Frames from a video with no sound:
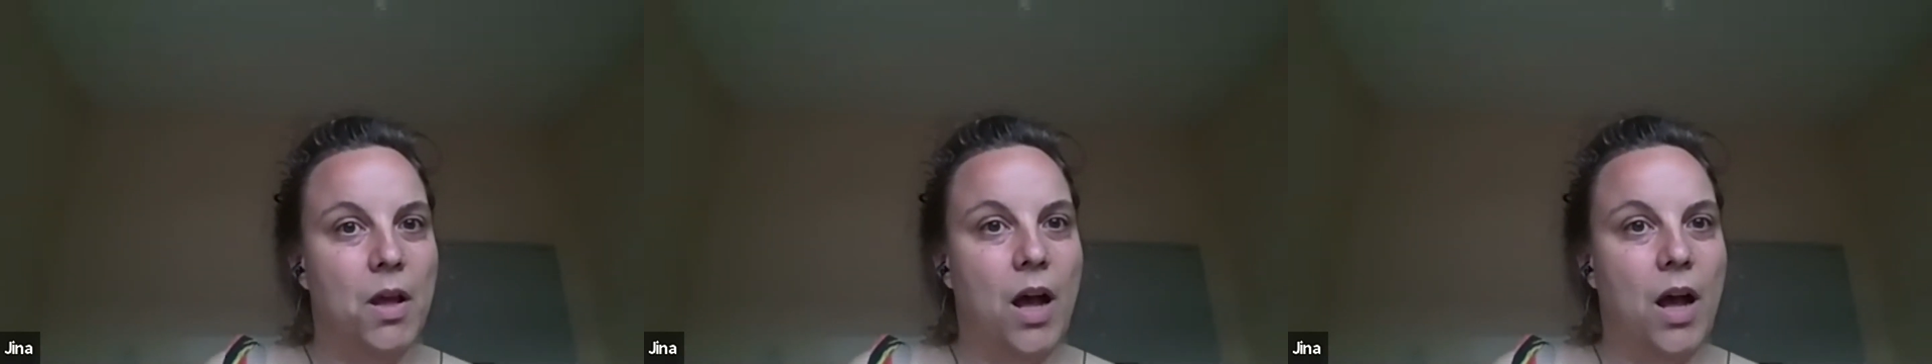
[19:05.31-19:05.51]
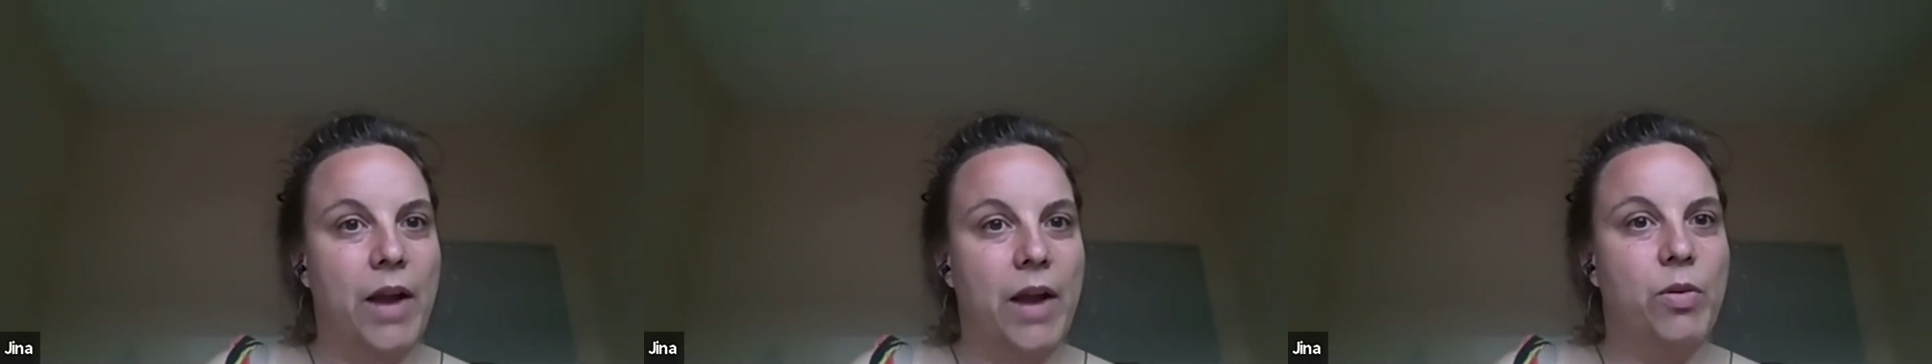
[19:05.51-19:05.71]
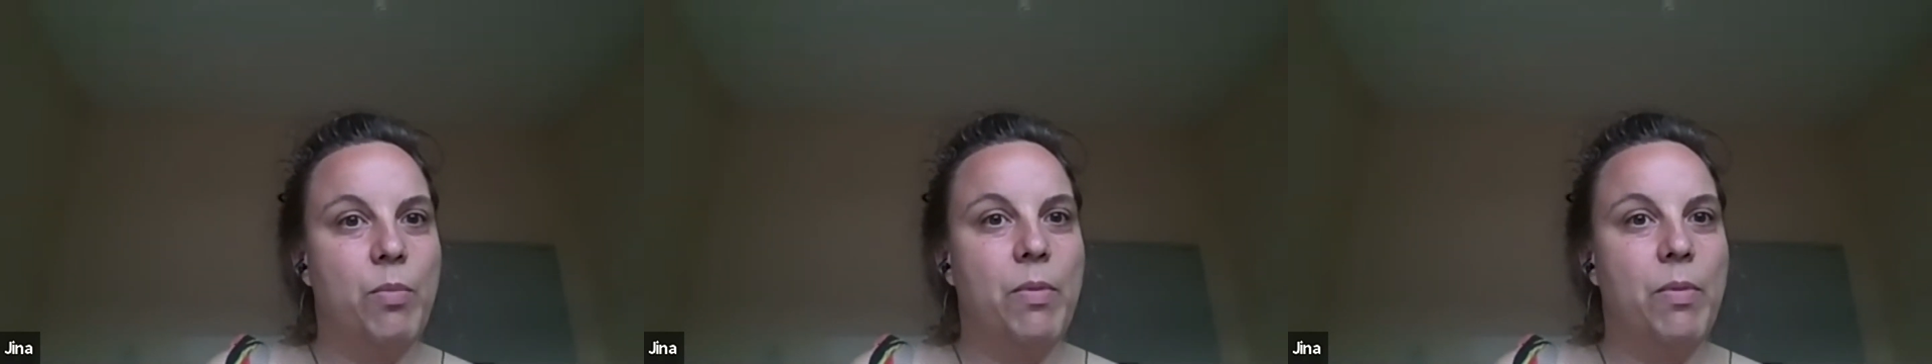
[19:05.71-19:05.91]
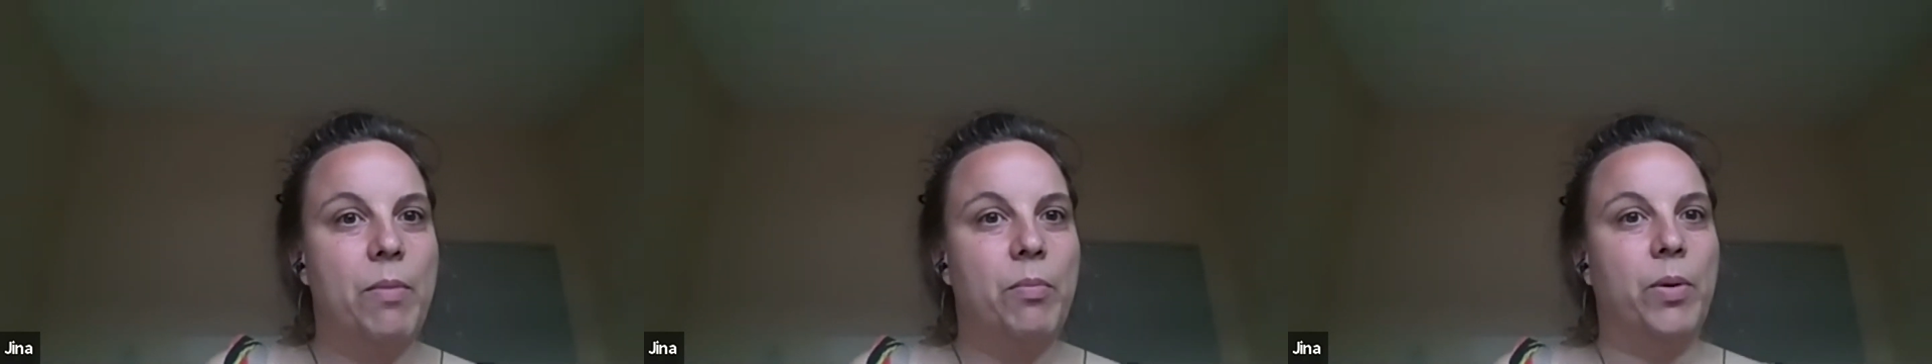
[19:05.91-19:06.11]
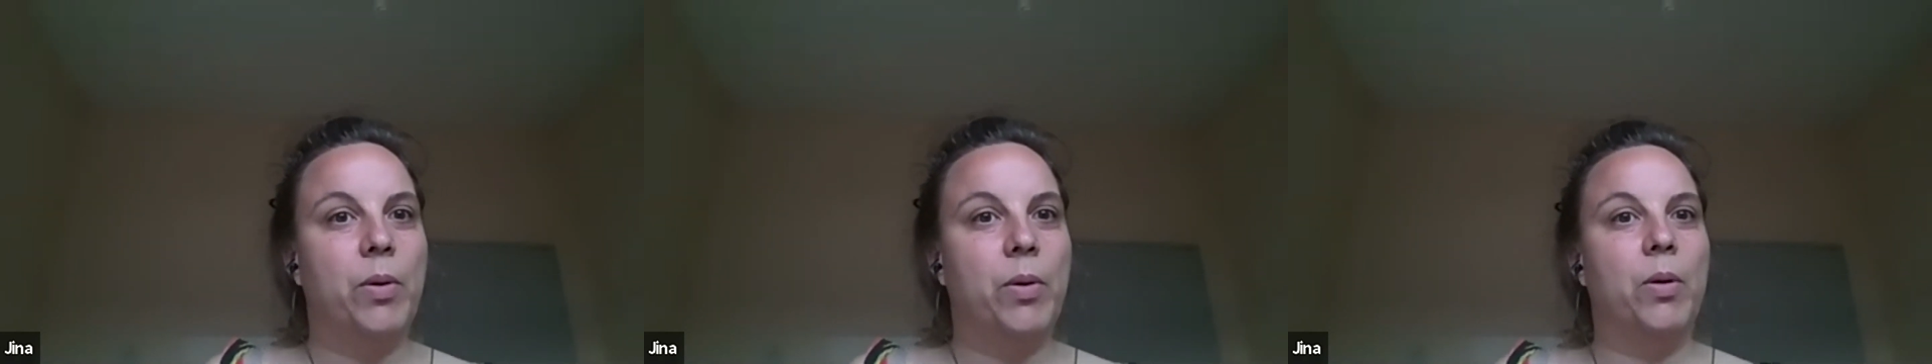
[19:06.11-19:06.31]
I
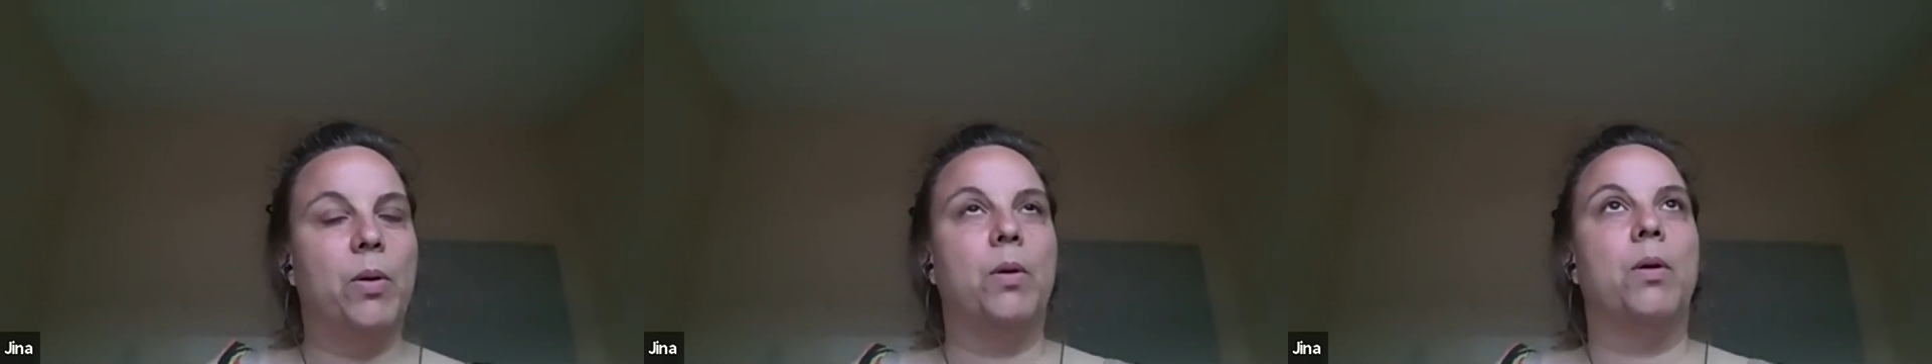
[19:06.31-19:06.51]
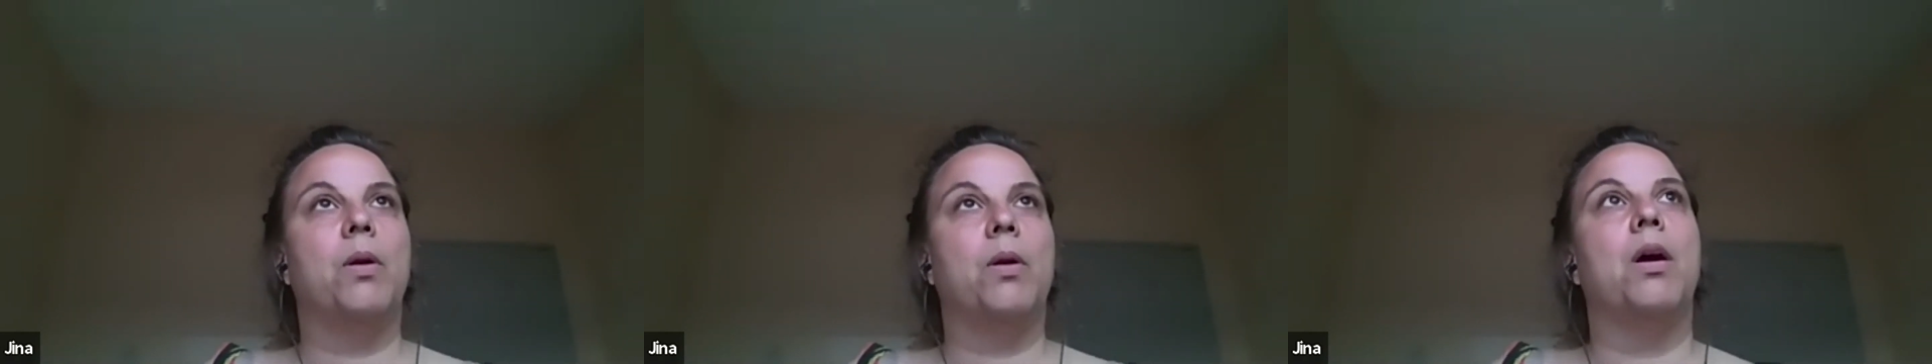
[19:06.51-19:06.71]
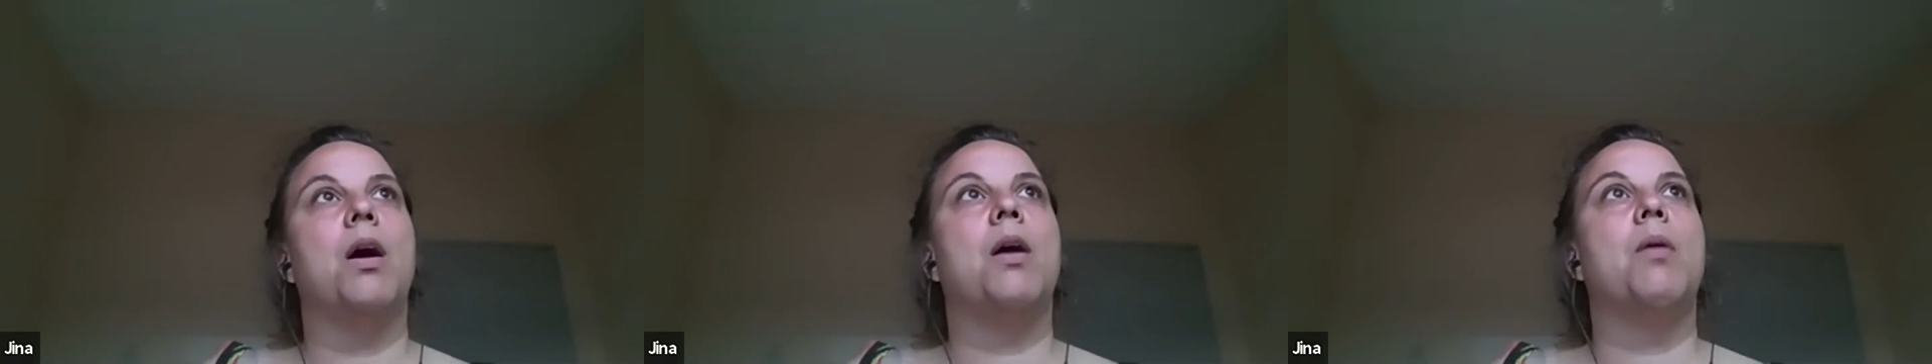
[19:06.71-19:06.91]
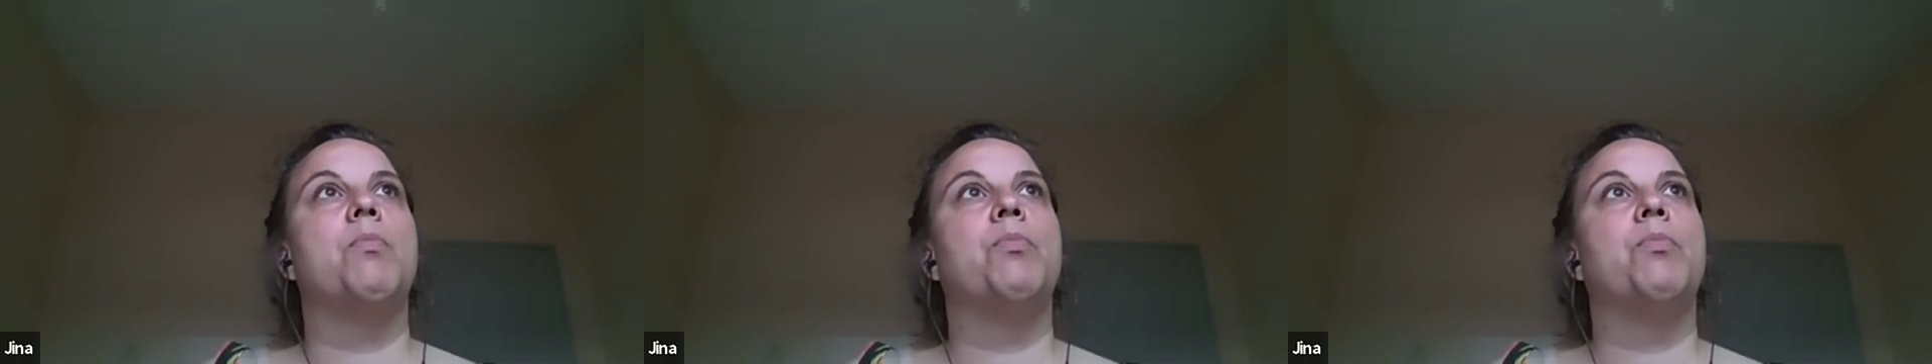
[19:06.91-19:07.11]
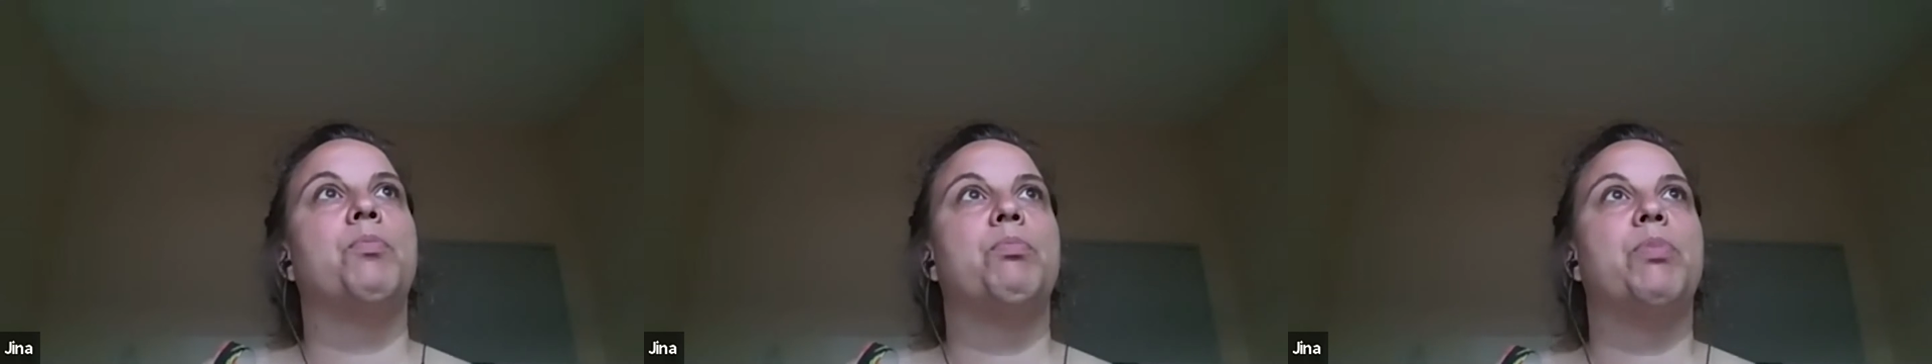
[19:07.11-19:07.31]
remember
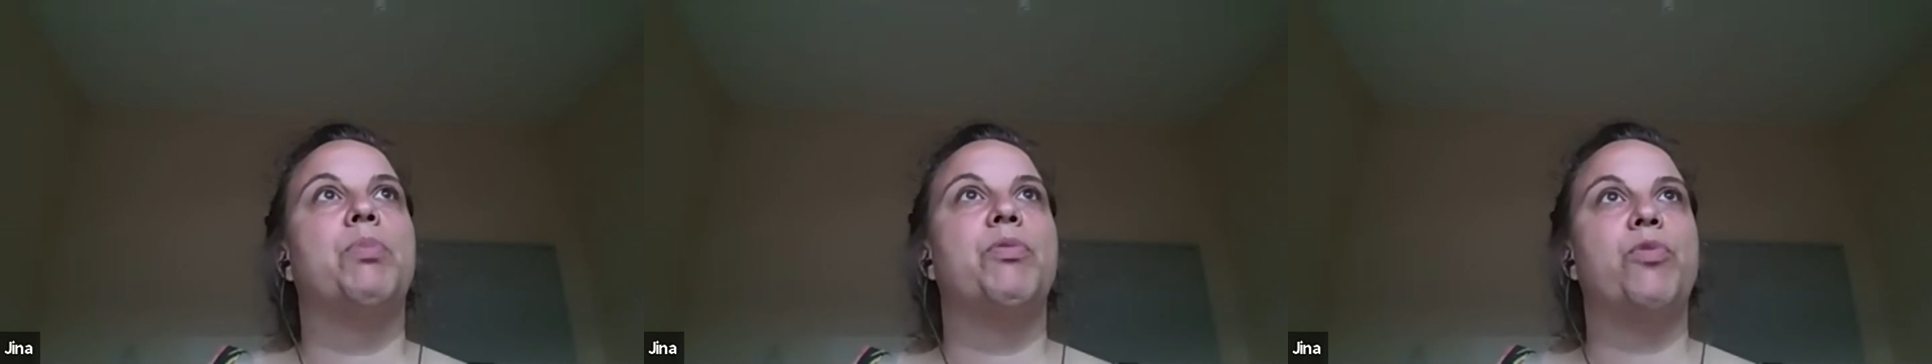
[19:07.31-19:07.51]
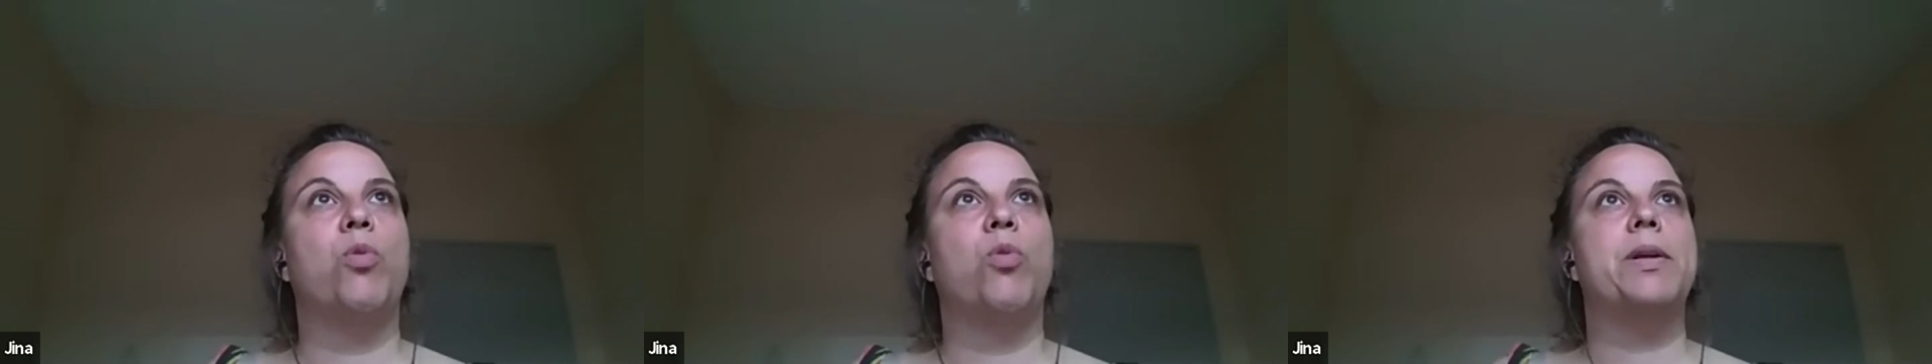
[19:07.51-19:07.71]
before